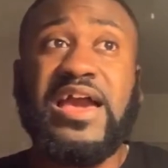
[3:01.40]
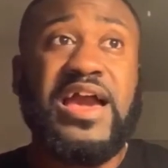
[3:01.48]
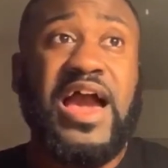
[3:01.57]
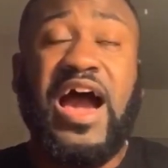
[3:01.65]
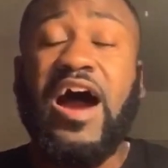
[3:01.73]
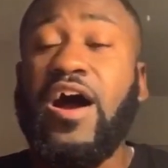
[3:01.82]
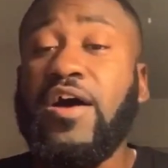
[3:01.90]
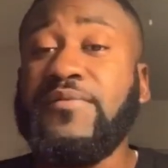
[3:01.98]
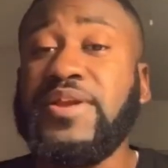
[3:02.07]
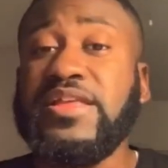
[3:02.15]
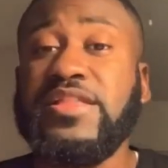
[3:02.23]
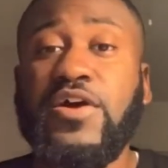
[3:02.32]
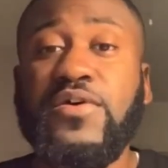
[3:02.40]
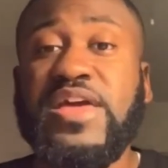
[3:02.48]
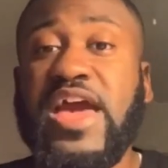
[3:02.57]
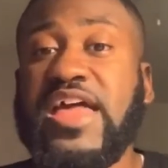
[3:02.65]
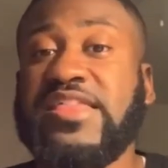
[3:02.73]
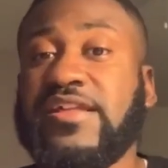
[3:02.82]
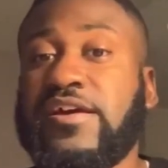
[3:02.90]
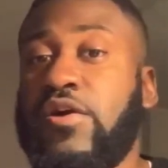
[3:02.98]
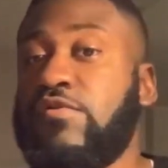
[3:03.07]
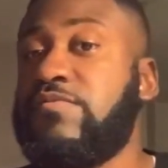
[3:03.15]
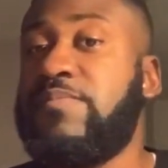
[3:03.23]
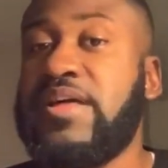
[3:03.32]
I already know he has the
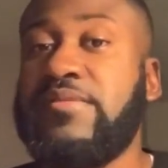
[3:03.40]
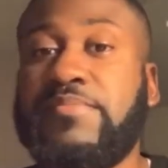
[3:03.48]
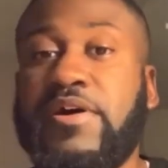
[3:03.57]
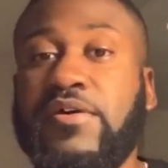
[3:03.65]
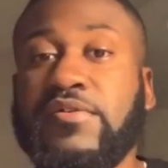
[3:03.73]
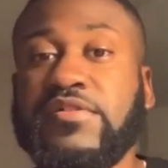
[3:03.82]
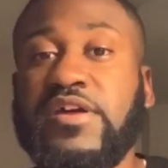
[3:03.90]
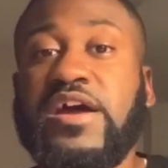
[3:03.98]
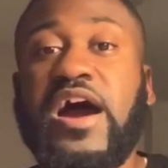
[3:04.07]
coach by the balls.